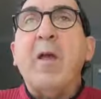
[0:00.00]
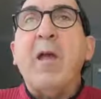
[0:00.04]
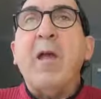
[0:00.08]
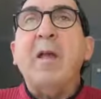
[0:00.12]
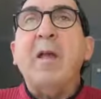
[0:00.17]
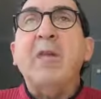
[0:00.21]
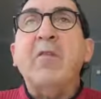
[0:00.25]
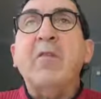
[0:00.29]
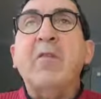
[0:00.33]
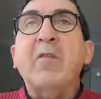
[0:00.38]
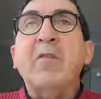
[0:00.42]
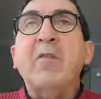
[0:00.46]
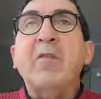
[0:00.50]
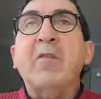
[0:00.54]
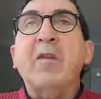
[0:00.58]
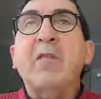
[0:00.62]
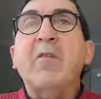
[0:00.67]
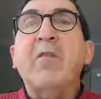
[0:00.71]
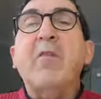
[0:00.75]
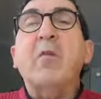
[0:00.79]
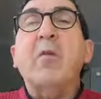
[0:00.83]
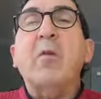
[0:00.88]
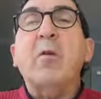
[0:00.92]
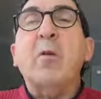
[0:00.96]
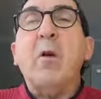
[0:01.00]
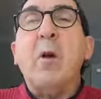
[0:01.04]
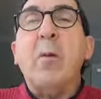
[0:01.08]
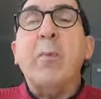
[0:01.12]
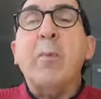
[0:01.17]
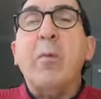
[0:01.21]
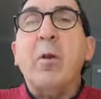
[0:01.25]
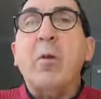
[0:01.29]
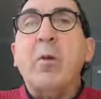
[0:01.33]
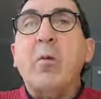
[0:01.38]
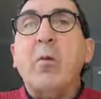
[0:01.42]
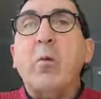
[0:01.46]
and she said she could
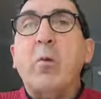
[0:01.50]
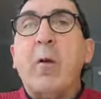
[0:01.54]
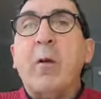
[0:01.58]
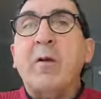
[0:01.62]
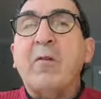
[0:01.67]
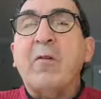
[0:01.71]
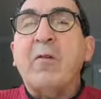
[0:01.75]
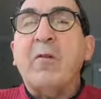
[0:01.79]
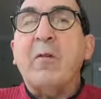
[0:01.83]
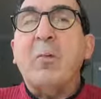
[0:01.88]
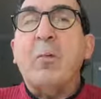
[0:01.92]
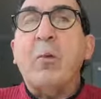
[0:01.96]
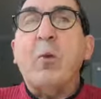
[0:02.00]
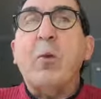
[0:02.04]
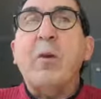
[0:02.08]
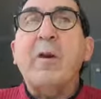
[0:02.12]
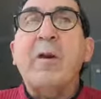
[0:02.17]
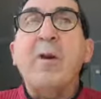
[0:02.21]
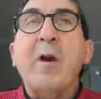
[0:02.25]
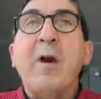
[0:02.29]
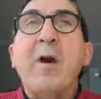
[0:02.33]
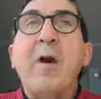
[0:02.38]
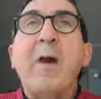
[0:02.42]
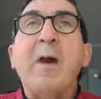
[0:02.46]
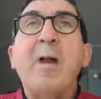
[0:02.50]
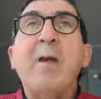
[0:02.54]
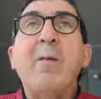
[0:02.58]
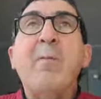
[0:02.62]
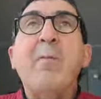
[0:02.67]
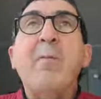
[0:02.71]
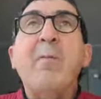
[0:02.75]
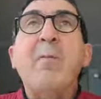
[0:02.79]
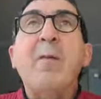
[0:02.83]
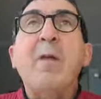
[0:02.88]
not bear to watch the boy die.